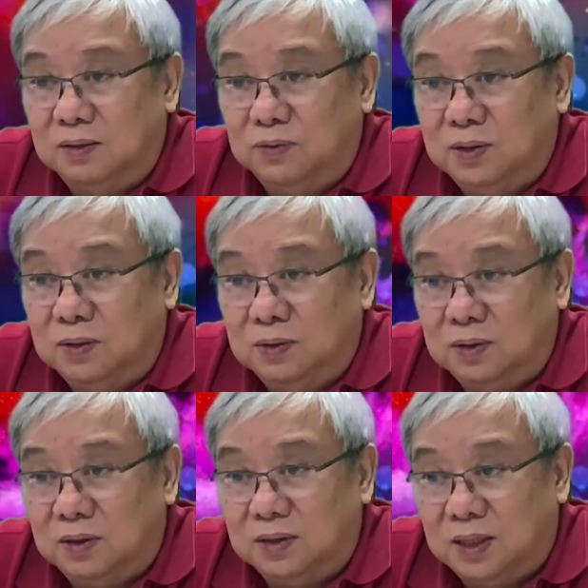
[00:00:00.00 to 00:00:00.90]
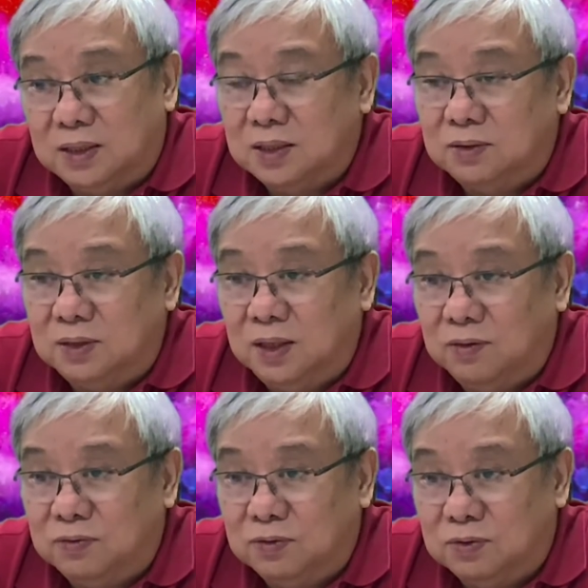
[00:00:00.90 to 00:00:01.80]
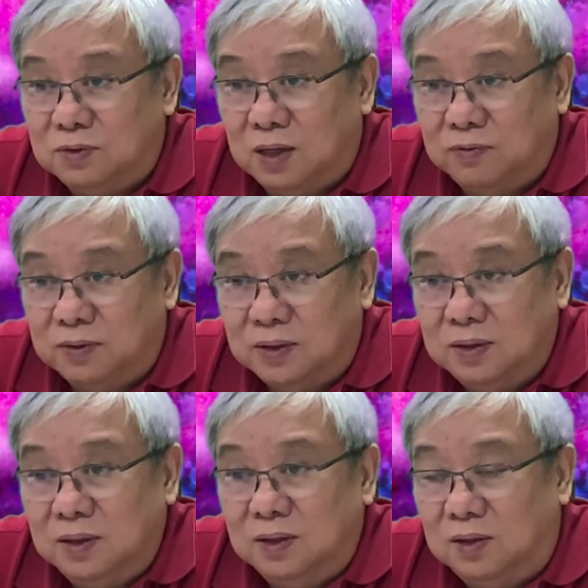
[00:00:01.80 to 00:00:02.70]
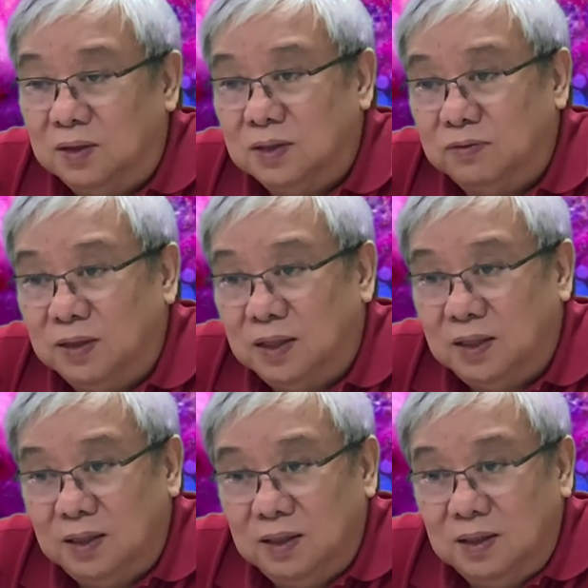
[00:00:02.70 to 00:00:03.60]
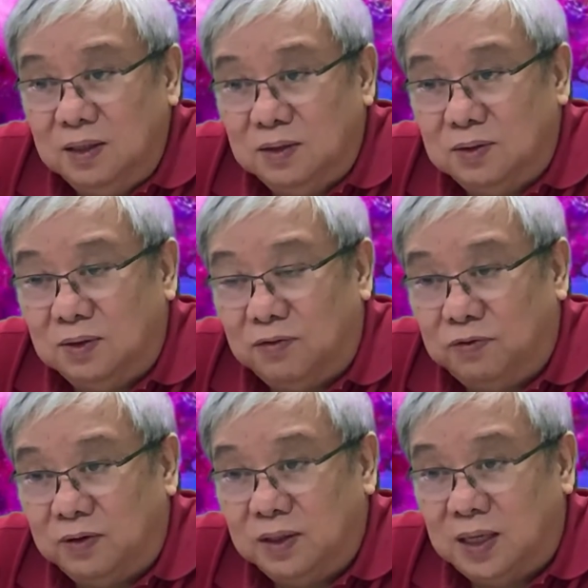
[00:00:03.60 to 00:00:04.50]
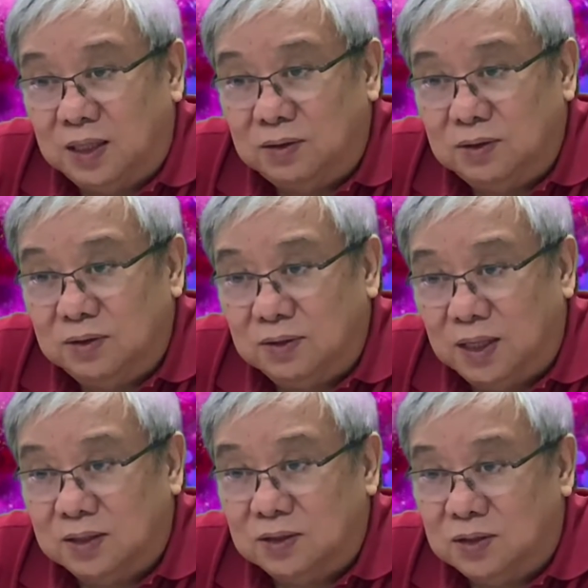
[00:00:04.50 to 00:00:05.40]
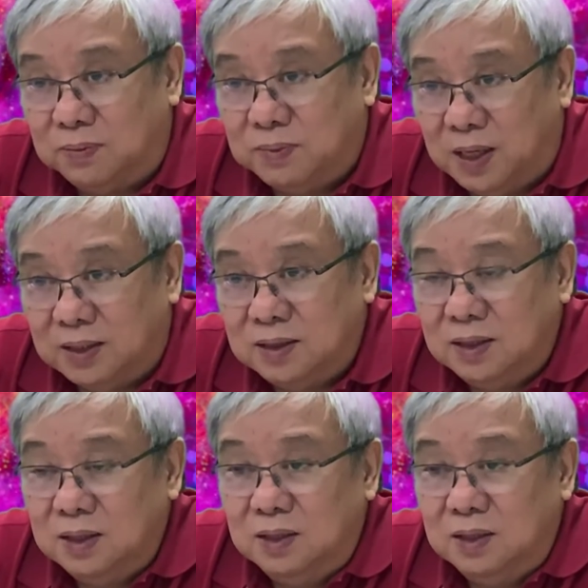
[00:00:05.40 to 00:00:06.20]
we do not necessarily have to travel all the way to a foreign country to get the job done.